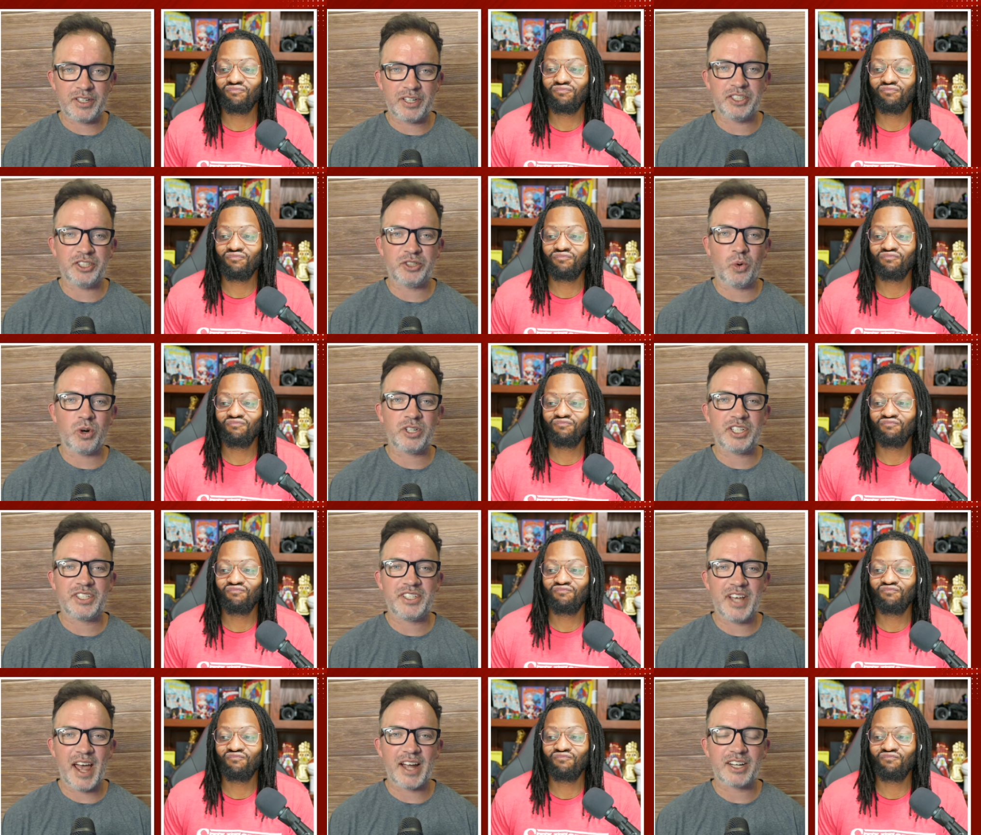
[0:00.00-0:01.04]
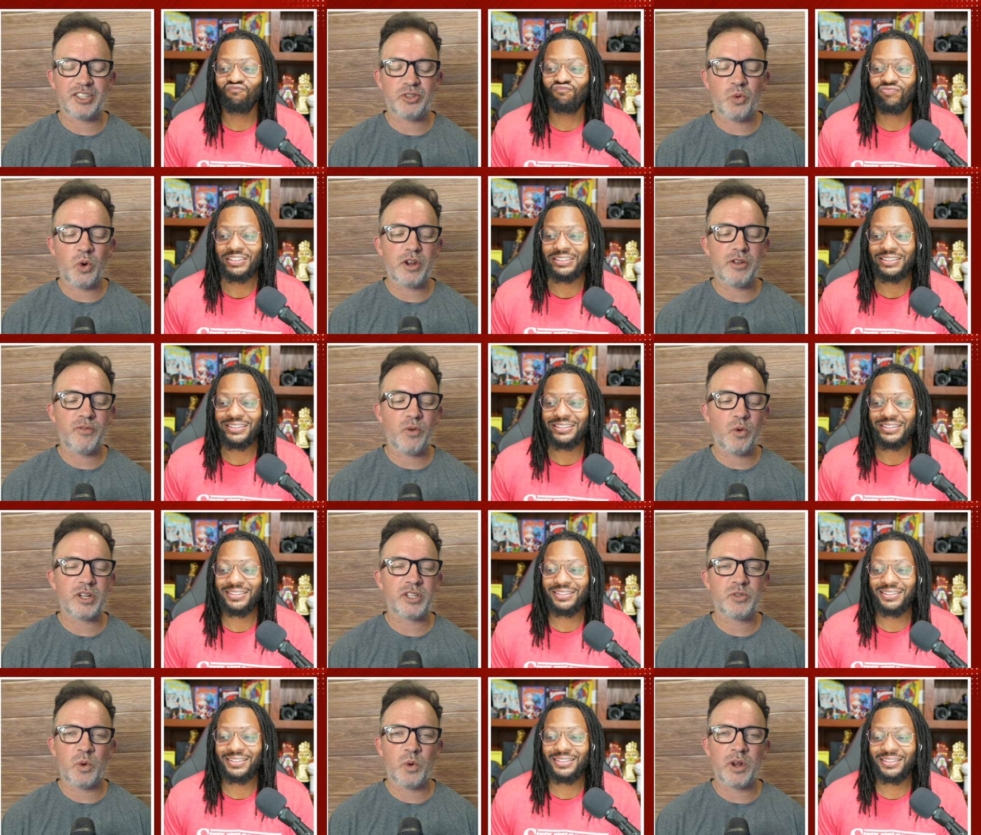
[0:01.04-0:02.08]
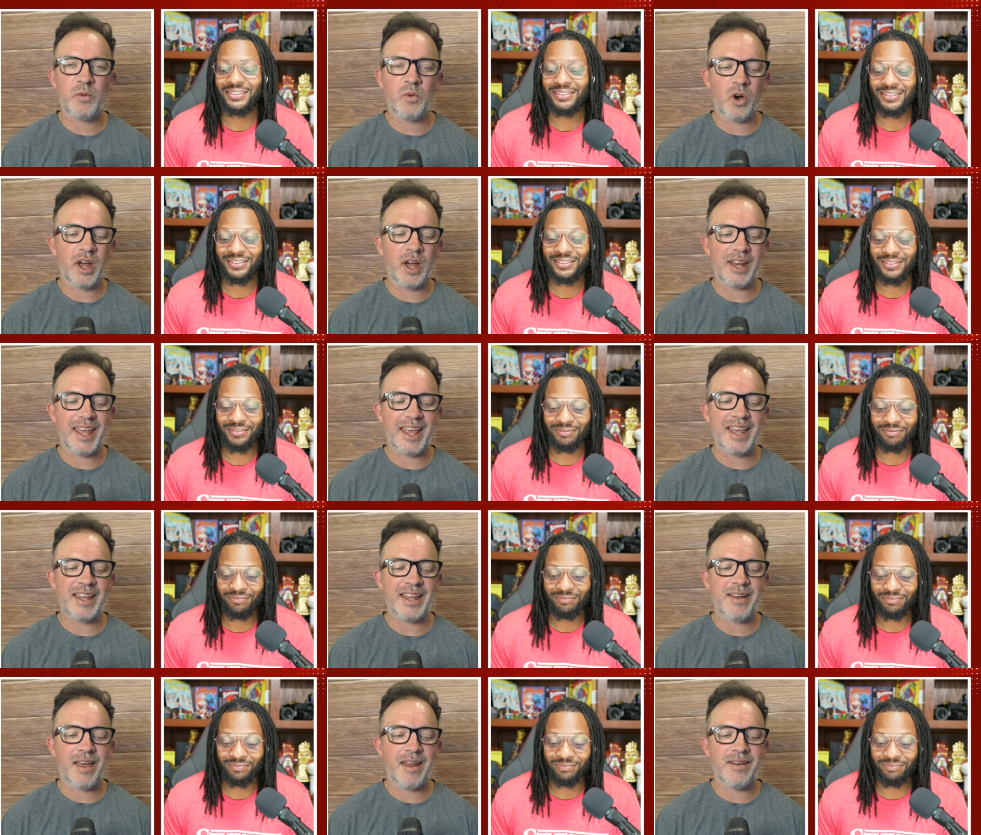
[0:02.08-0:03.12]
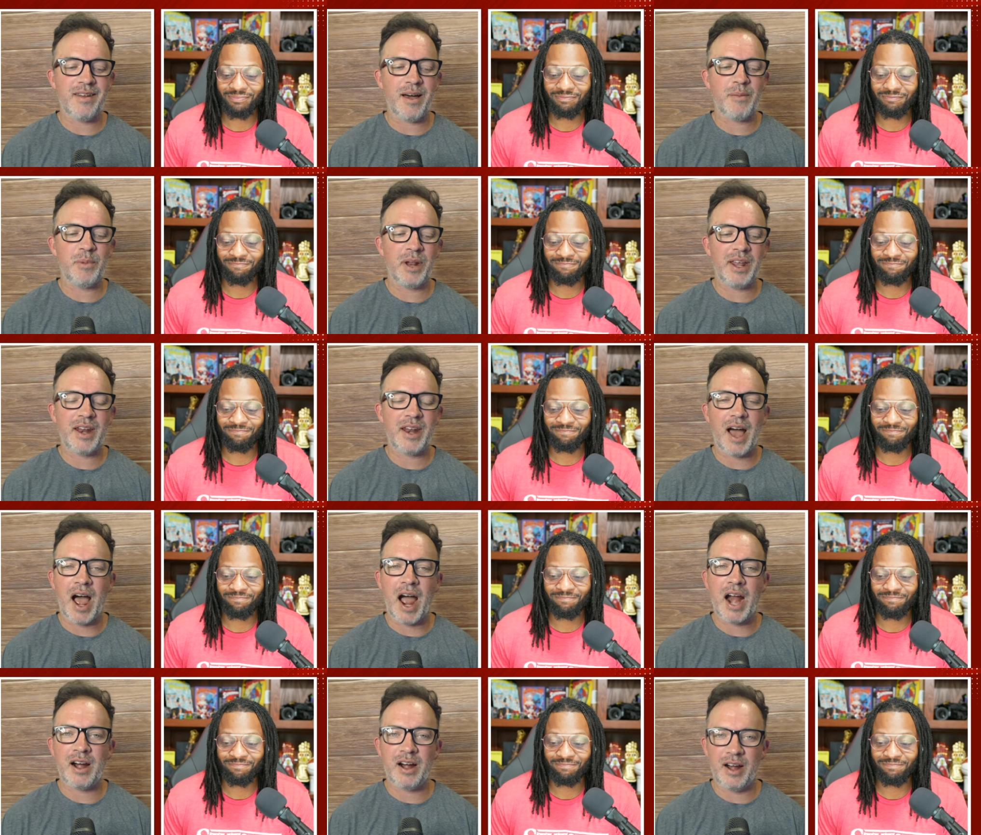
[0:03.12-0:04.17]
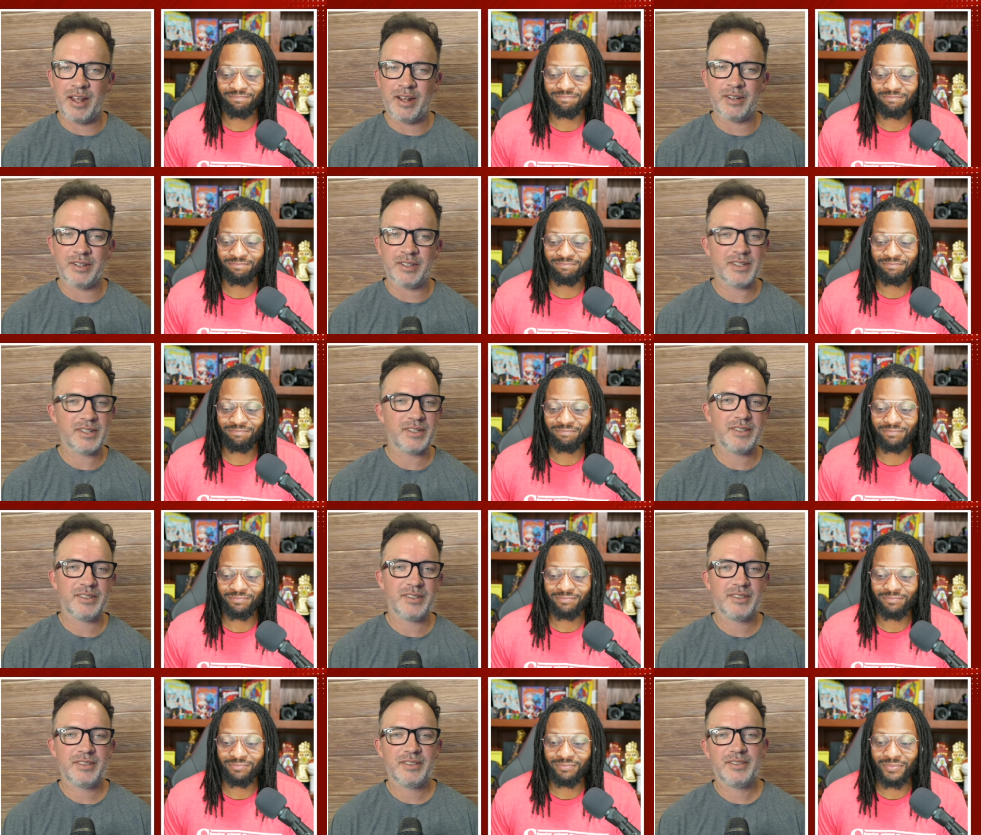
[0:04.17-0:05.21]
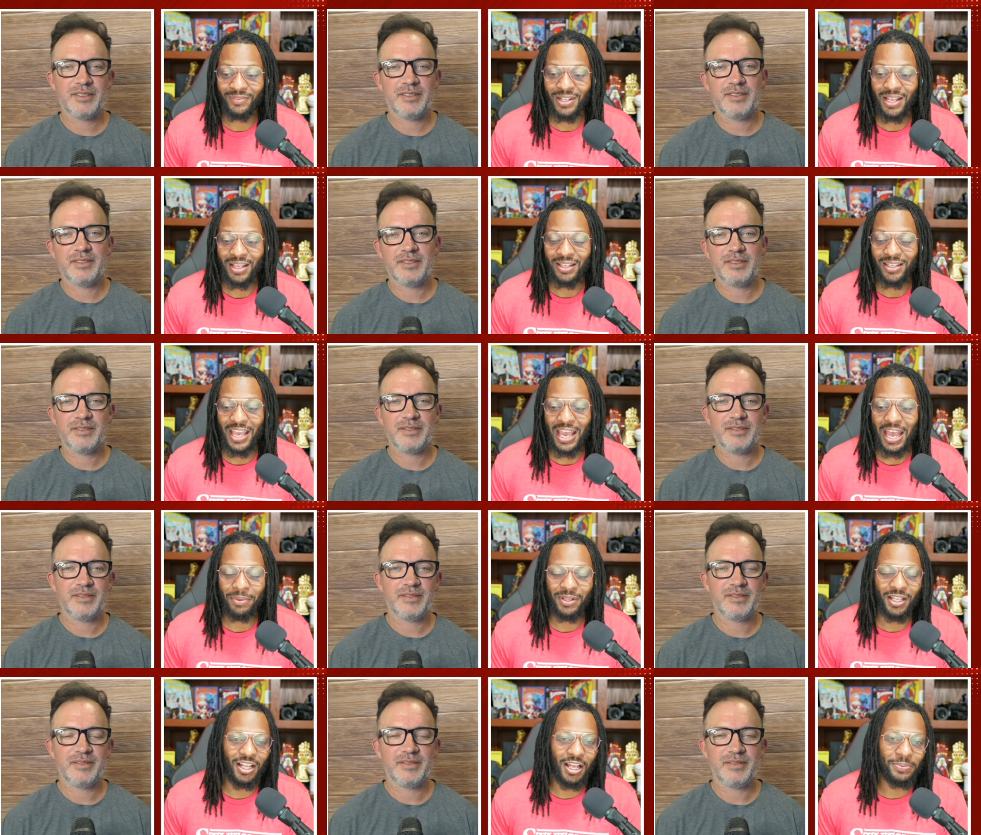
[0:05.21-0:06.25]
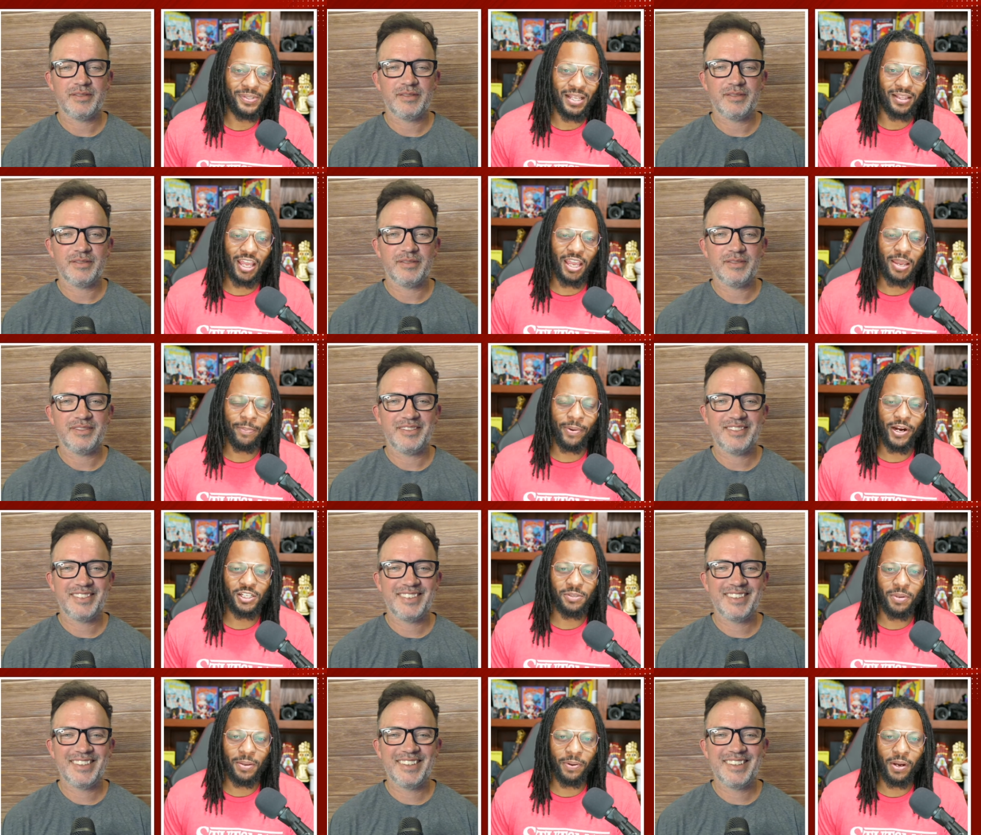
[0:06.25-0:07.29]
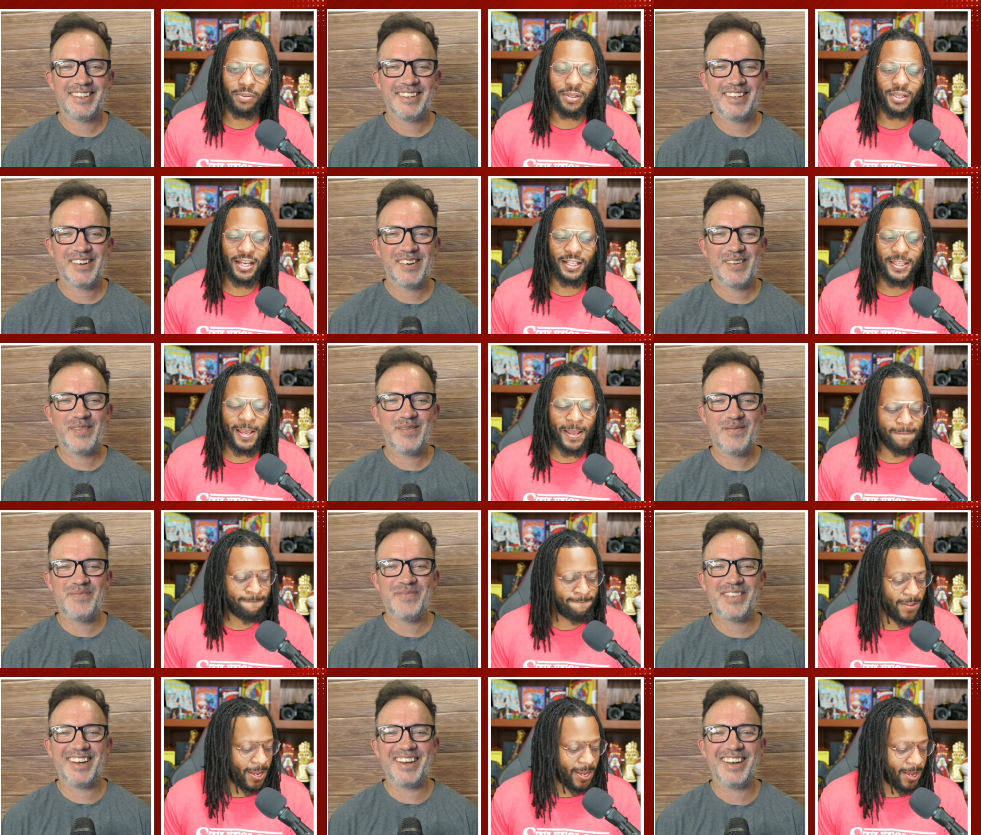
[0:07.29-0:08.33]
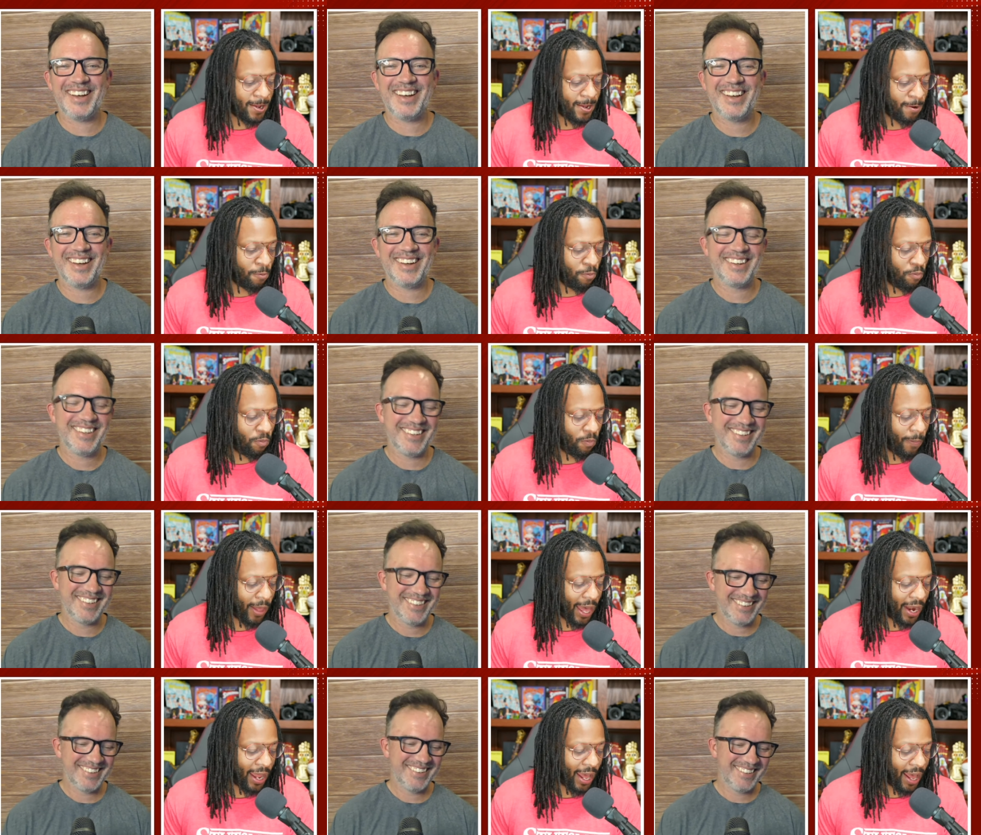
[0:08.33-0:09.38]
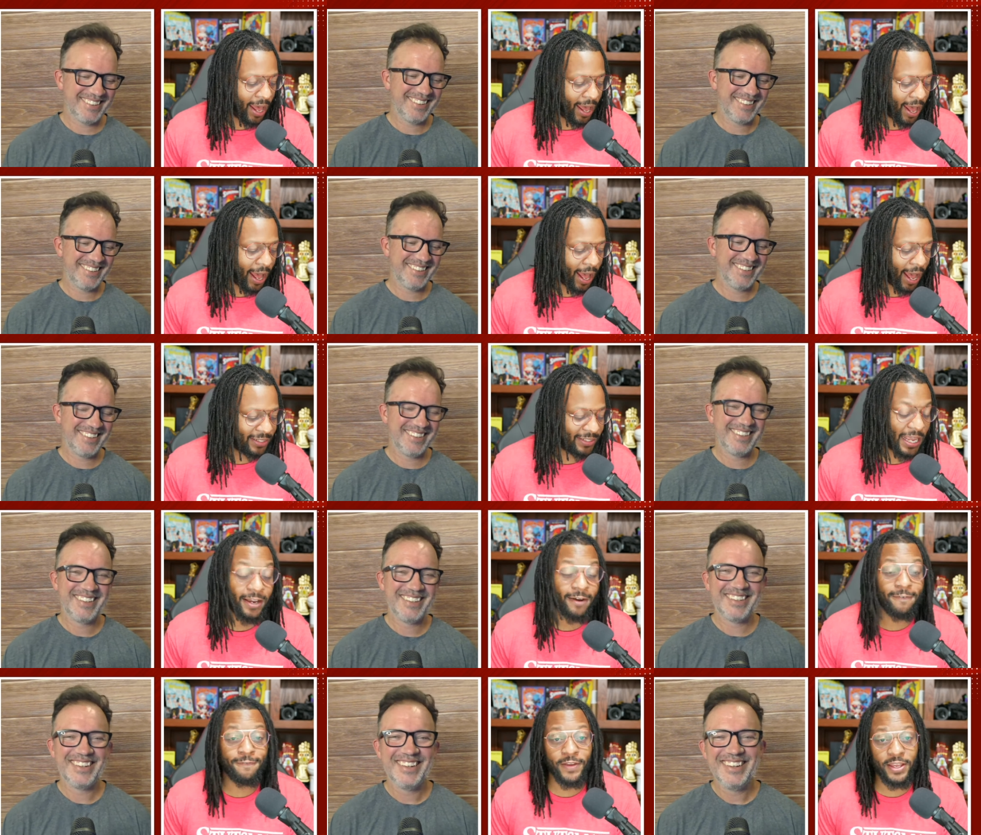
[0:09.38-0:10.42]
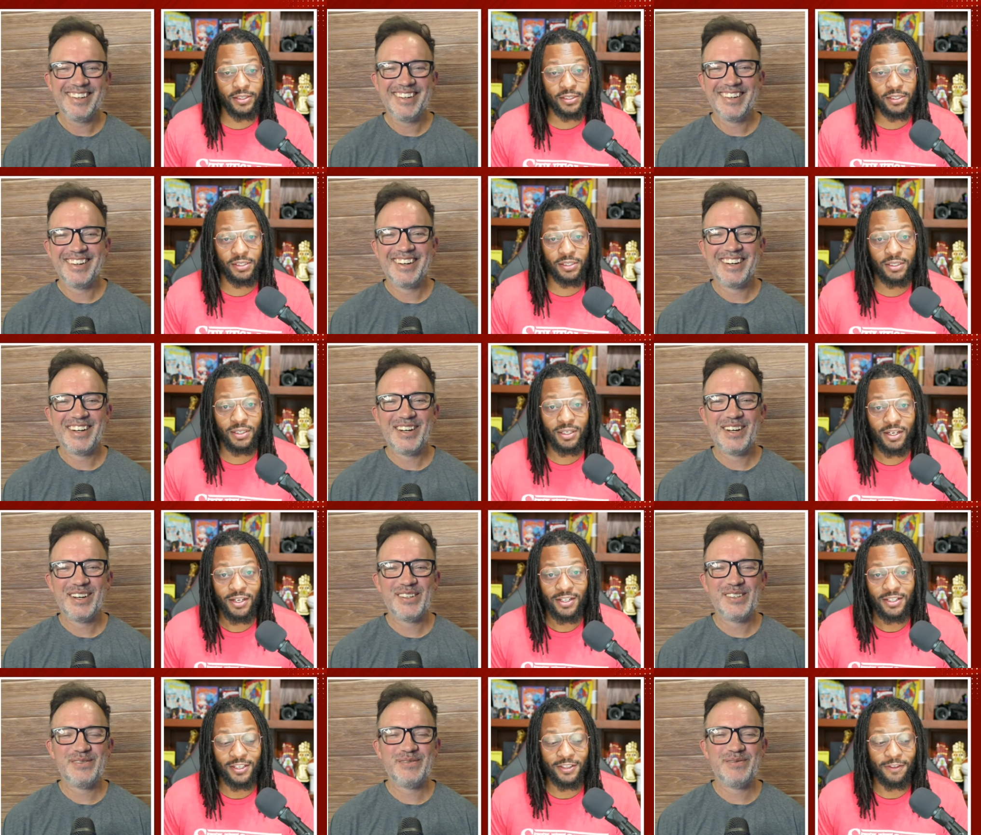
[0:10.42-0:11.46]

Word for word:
Speaker 1: to Georgia Tech, twenty-four to twenty-one in Dublin, Ireland.
Speaker 2: Yeah, I'm a little upset they embarrassed me in public like that. Um, I, I I take offense to the